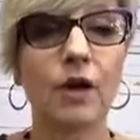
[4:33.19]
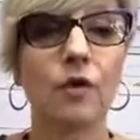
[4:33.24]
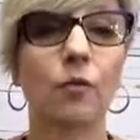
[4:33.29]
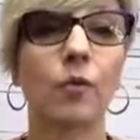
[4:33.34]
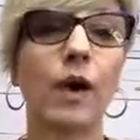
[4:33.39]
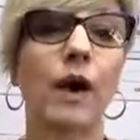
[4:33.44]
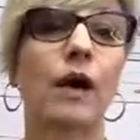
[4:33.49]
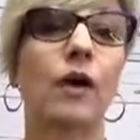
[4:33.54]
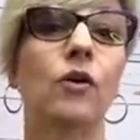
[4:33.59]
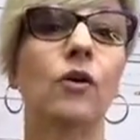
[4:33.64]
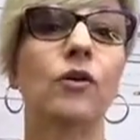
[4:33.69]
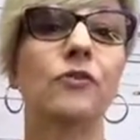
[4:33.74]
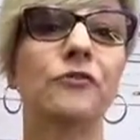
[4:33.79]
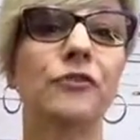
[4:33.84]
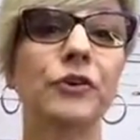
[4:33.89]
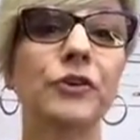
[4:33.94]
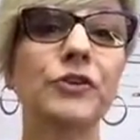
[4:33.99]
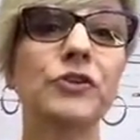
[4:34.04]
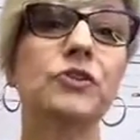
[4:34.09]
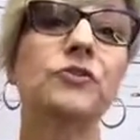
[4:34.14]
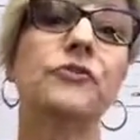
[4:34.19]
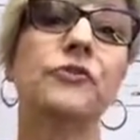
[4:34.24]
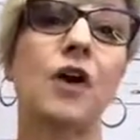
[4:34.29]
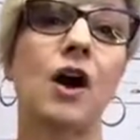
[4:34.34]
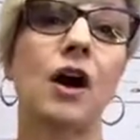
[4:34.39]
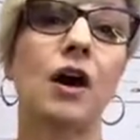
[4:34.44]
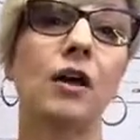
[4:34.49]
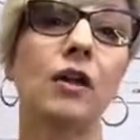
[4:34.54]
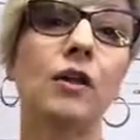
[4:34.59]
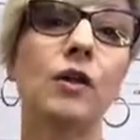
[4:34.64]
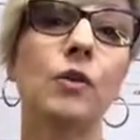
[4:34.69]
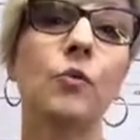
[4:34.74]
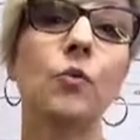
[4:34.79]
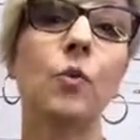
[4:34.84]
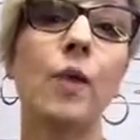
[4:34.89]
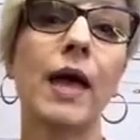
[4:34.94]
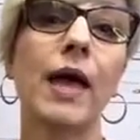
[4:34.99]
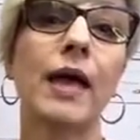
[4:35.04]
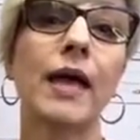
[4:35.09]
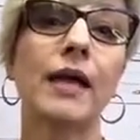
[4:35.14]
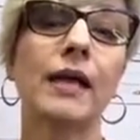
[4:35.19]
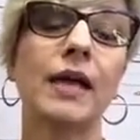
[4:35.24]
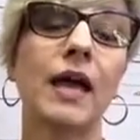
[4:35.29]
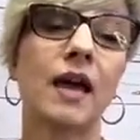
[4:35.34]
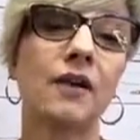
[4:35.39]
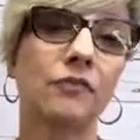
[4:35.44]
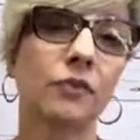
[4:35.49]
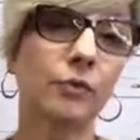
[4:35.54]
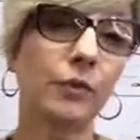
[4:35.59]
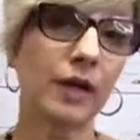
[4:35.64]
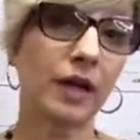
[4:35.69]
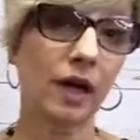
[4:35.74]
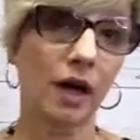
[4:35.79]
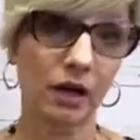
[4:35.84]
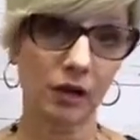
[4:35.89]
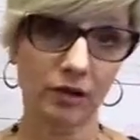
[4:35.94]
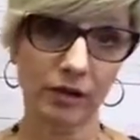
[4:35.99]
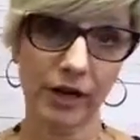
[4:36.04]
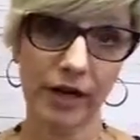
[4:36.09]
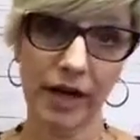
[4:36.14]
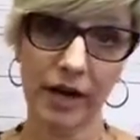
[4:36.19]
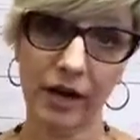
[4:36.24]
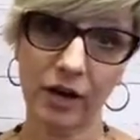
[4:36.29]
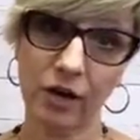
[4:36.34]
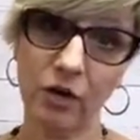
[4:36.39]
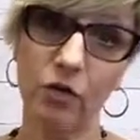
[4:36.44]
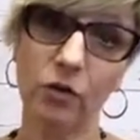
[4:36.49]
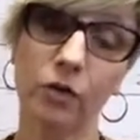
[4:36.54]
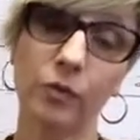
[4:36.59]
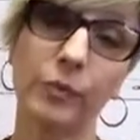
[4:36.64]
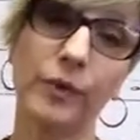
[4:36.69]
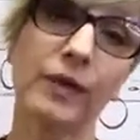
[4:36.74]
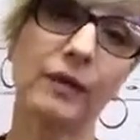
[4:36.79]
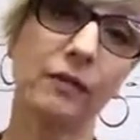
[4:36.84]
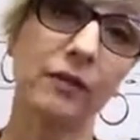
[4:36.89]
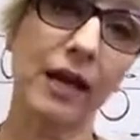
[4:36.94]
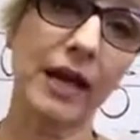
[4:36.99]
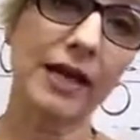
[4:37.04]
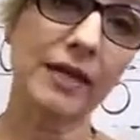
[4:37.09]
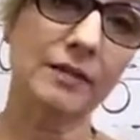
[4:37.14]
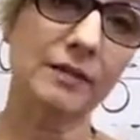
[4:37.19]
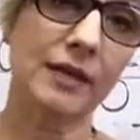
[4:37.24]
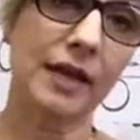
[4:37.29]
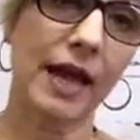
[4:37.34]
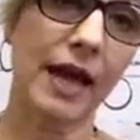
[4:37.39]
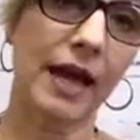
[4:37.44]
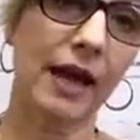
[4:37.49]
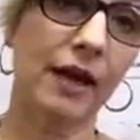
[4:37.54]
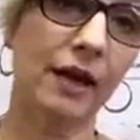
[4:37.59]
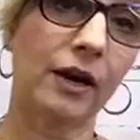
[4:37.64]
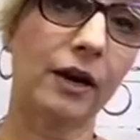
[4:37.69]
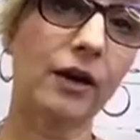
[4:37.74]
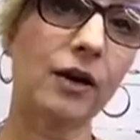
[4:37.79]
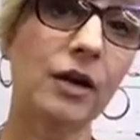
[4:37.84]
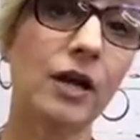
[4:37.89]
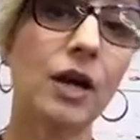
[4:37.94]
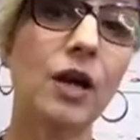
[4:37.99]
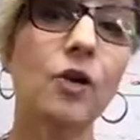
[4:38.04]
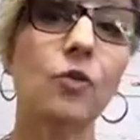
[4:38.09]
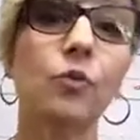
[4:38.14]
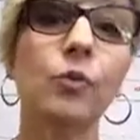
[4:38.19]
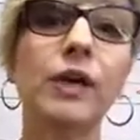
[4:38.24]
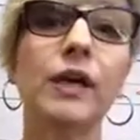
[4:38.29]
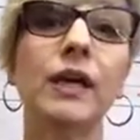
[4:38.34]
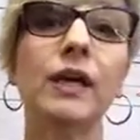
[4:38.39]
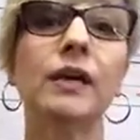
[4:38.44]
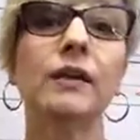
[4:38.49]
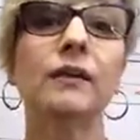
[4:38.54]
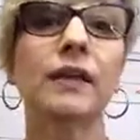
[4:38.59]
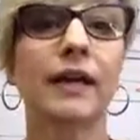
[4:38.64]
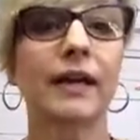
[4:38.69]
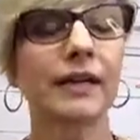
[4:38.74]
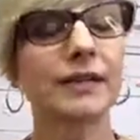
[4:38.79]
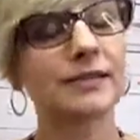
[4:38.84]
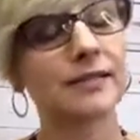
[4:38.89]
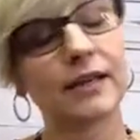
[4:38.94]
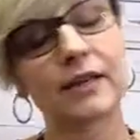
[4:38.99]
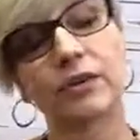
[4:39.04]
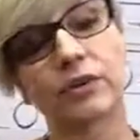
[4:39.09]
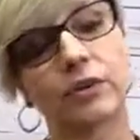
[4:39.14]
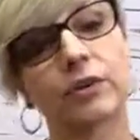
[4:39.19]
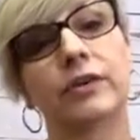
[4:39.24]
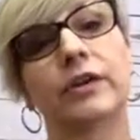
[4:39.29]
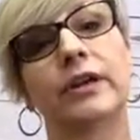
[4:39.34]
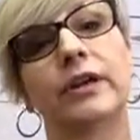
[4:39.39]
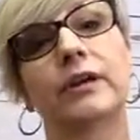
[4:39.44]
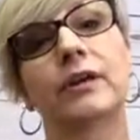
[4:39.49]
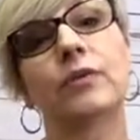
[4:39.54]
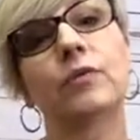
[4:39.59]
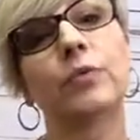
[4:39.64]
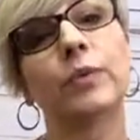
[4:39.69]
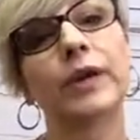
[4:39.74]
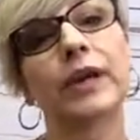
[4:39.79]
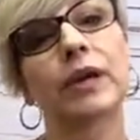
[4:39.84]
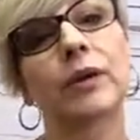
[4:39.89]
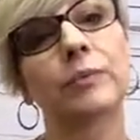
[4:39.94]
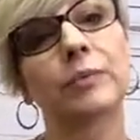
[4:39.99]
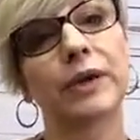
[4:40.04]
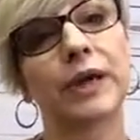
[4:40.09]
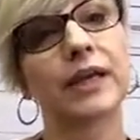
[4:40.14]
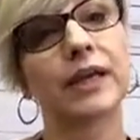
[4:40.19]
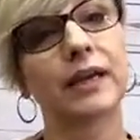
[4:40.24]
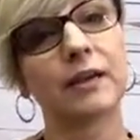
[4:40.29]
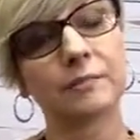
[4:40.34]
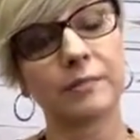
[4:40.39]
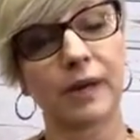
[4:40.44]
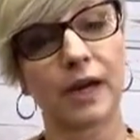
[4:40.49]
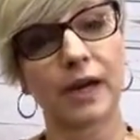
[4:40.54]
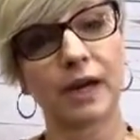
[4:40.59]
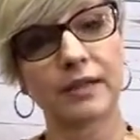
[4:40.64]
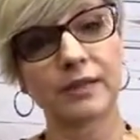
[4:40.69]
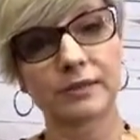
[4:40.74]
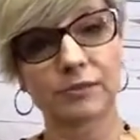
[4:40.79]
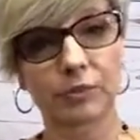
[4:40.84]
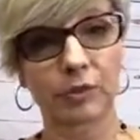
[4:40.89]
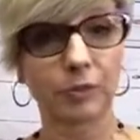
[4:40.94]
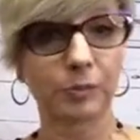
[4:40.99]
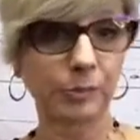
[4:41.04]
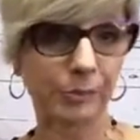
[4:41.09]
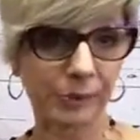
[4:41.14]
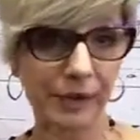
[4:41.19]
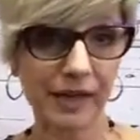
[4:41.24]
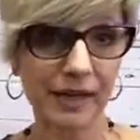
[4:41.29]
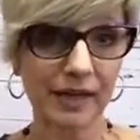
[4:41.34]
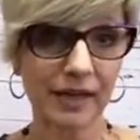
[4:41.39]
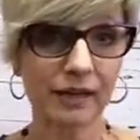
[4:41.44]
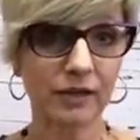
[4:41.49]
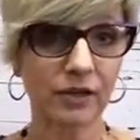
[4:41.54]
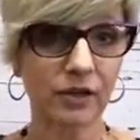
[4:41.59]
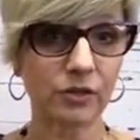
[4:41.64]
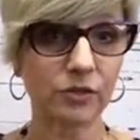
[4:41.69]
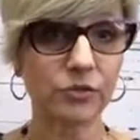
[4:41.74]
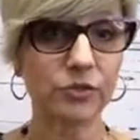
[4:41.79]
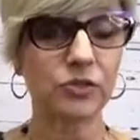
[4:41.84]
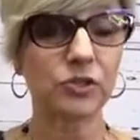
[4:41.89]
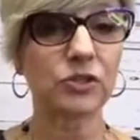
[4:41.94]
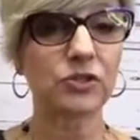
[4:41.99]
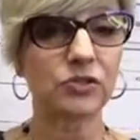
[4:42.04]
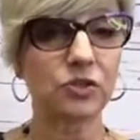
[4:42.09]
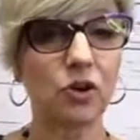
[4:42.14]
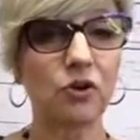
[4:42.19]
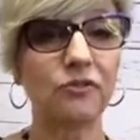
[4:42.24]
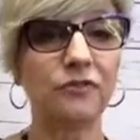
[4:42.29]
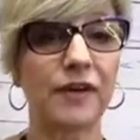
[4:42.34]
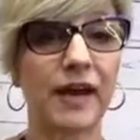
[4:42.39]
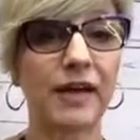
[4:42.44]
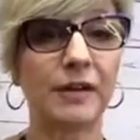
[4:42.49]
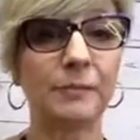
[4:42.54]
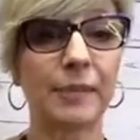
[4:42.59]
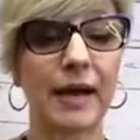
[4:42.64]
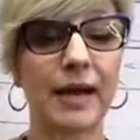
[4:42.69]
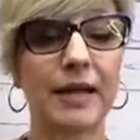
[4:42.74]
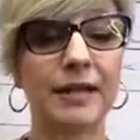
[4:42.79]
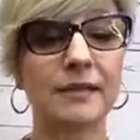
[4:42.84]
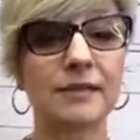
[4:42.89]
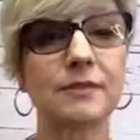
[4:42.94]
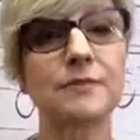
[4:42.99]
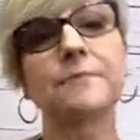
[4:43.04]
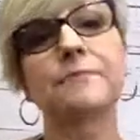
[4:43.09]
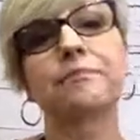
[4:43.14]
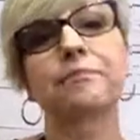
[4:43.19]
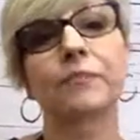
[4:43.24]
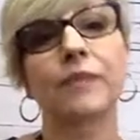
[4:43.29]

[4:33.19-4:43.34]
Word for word: Well, first of all, whenever we color hair or we lighten hair, we, like I said earlier, we are breaking bonds. We're breaking those disulfide bonds.